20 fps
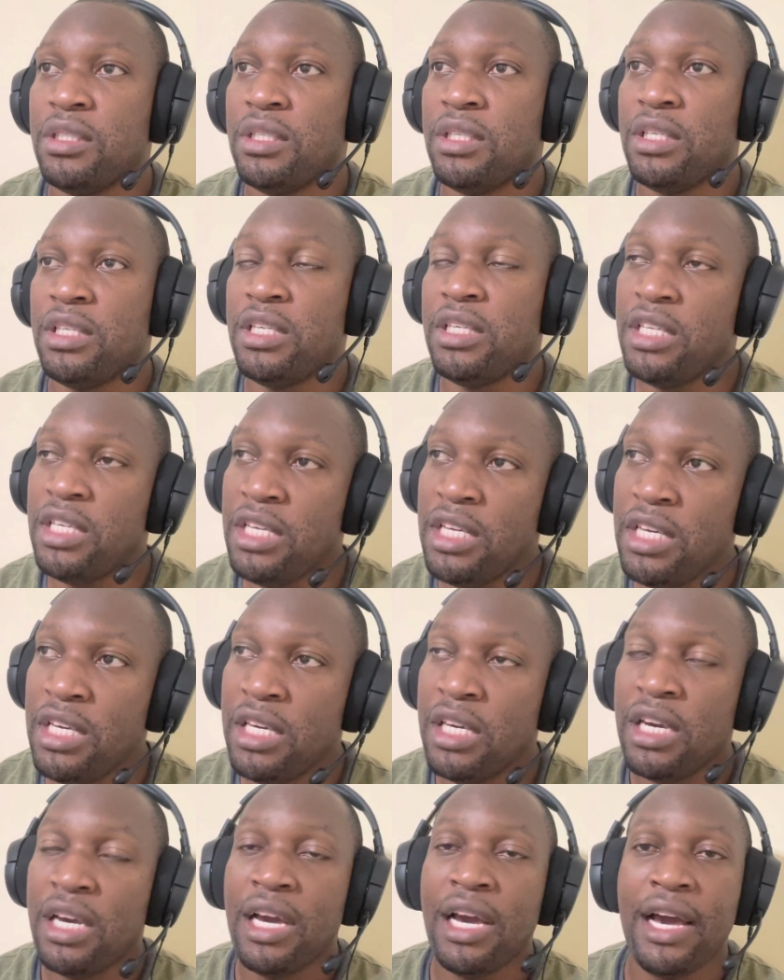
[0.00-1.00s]

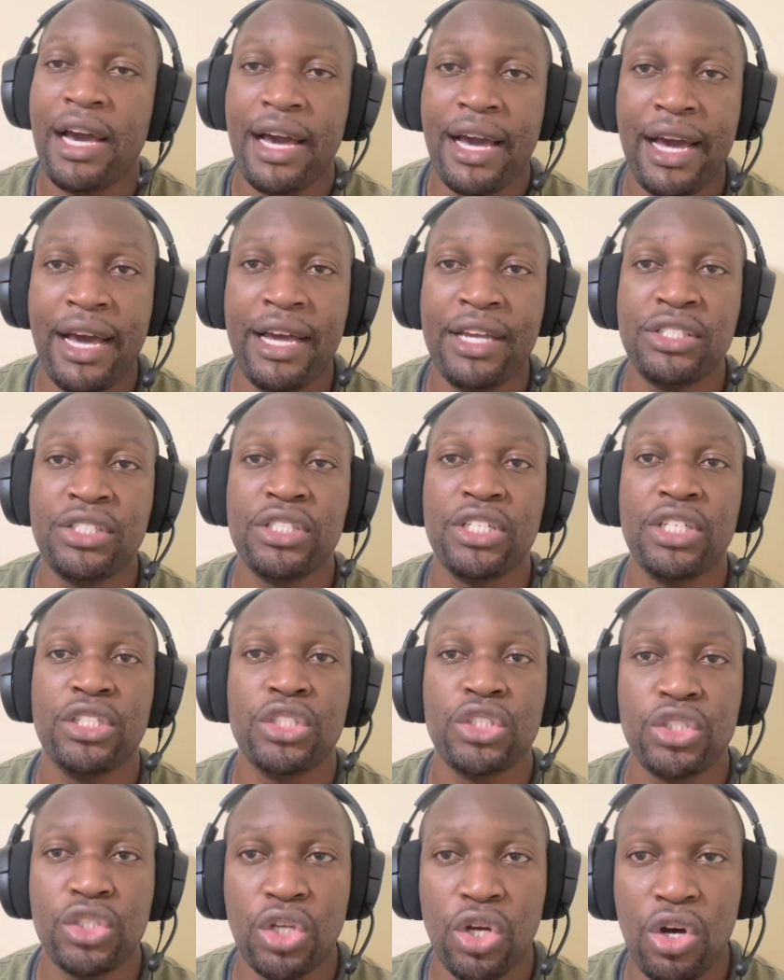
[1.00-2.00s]
he has
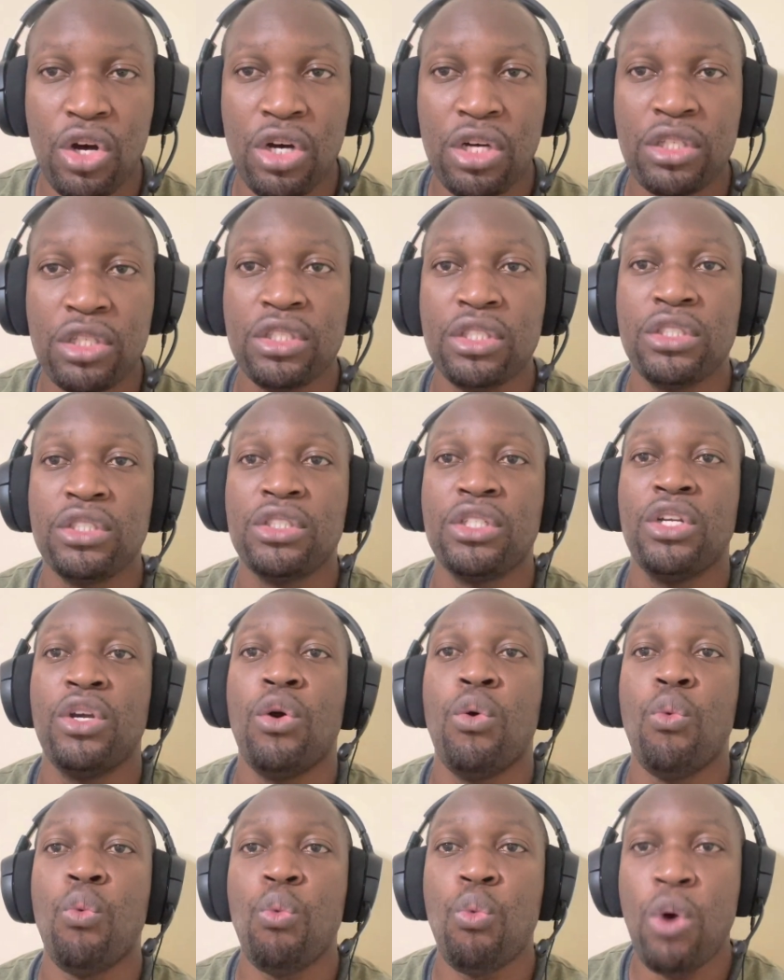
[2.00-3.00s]
tongues
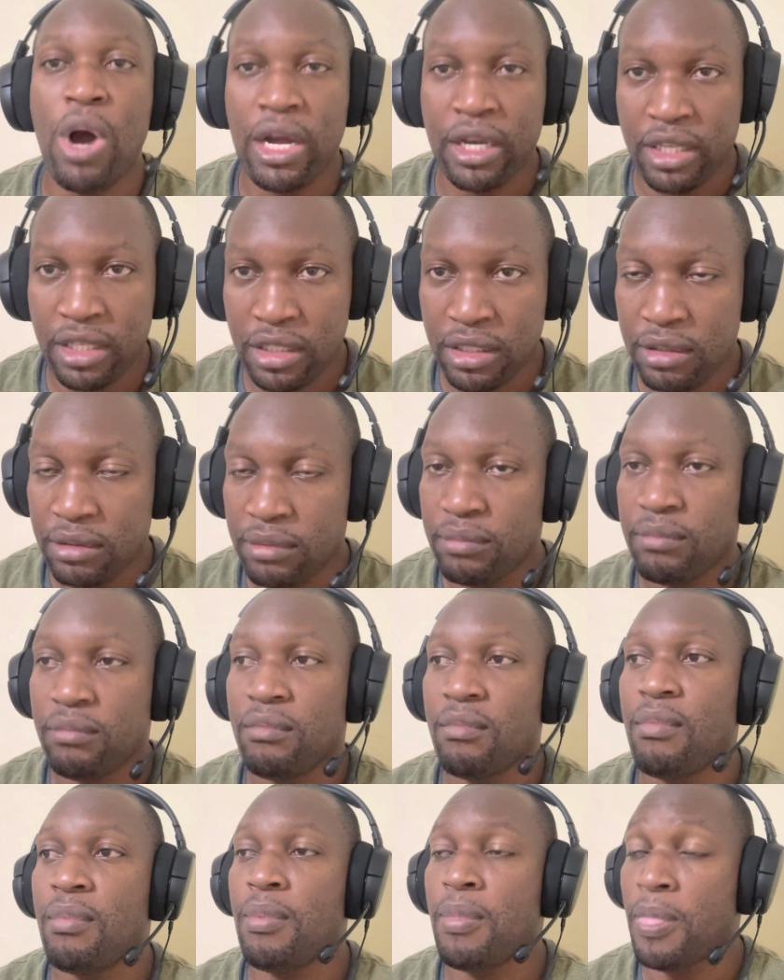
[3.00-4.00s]
wagging.
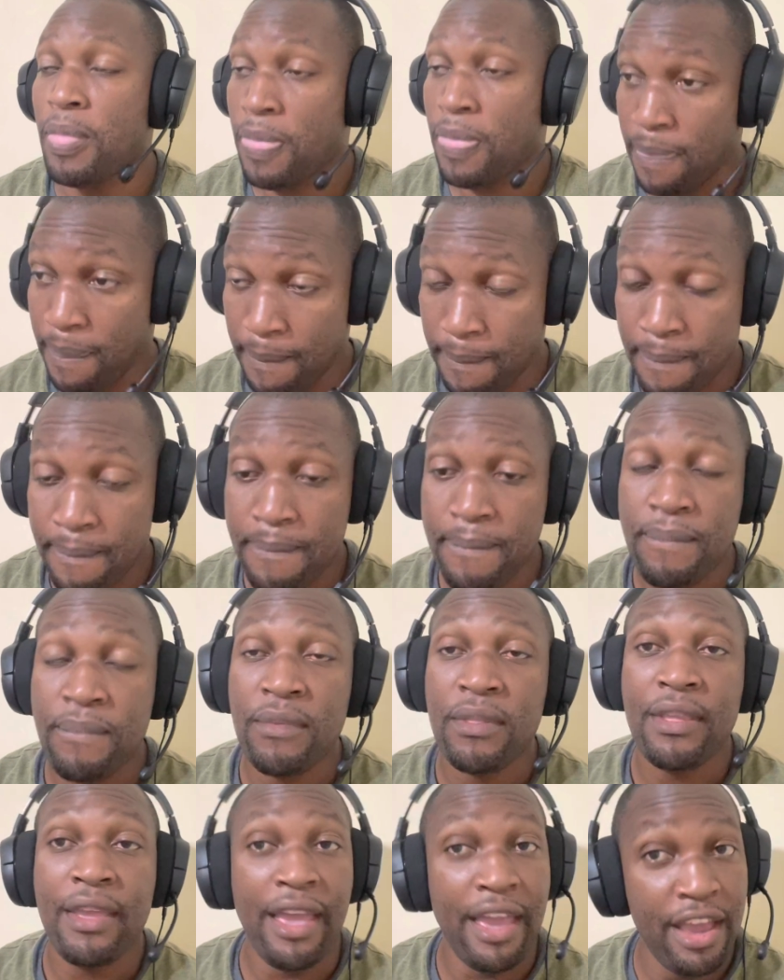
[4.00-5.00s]
Mm-hmm.
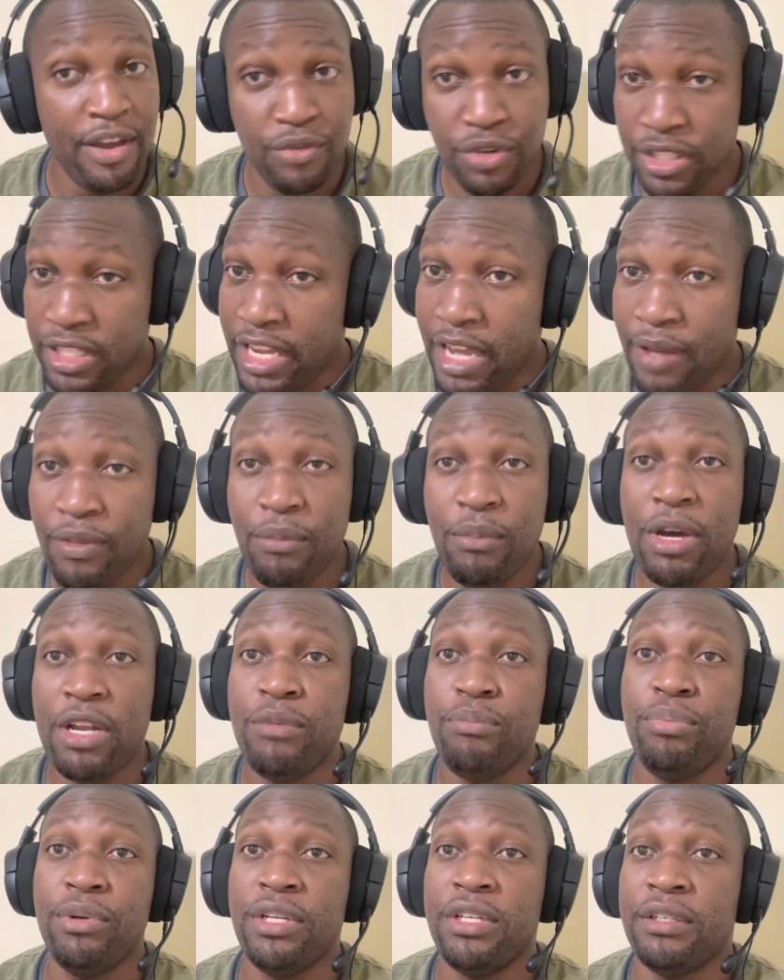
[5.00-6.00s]
Every time the
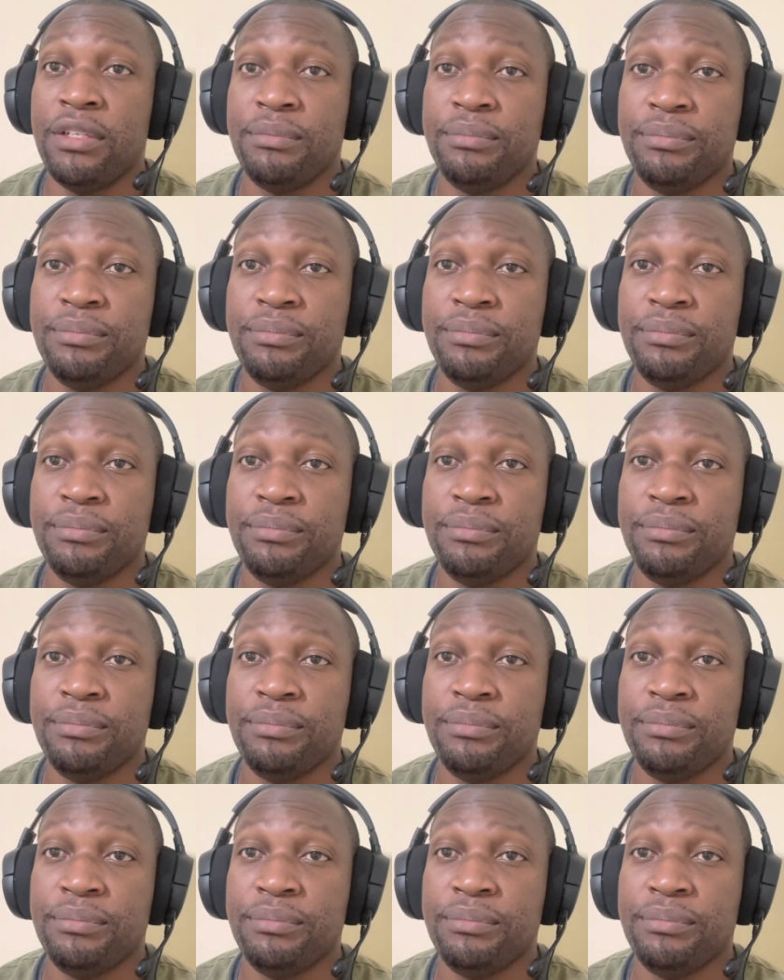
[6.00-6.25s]
man play.